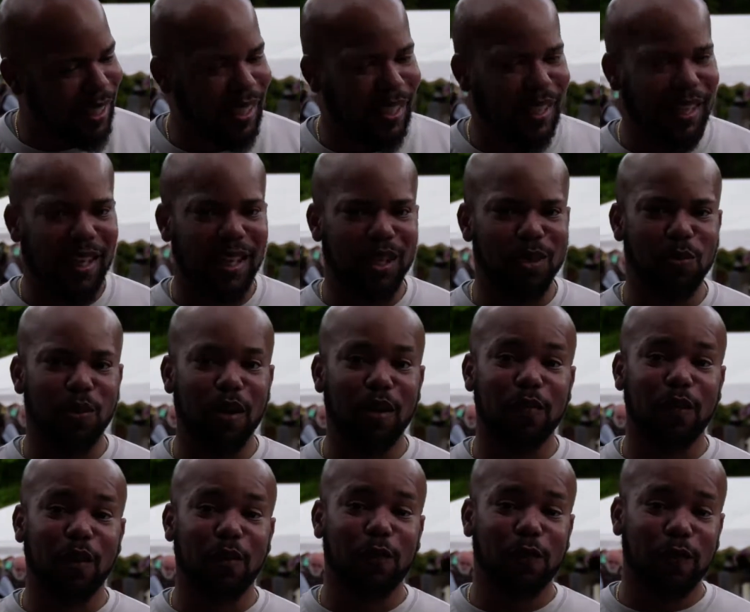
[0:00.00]
And one
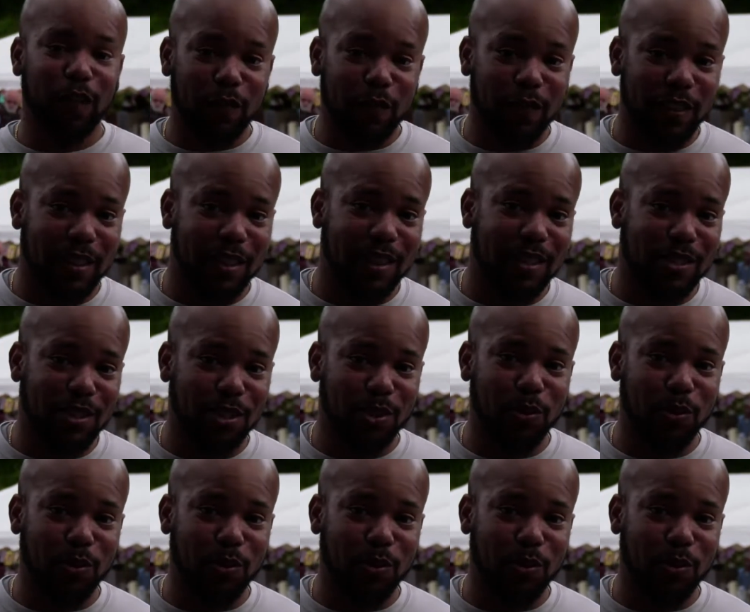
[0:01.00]
of our favorite things to